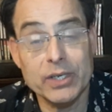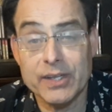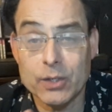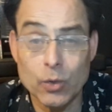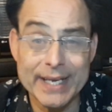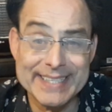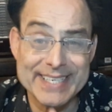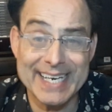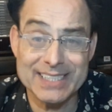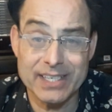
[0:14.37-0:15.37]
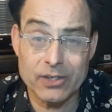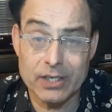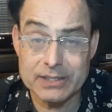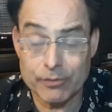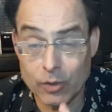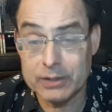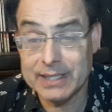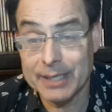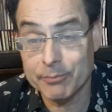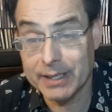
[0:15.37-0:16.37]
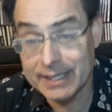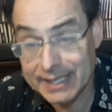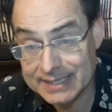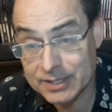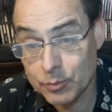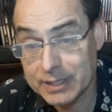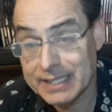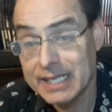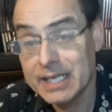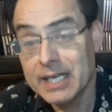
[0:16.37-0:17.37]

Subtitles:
one of the great jazz guitarists of all time, my estimate,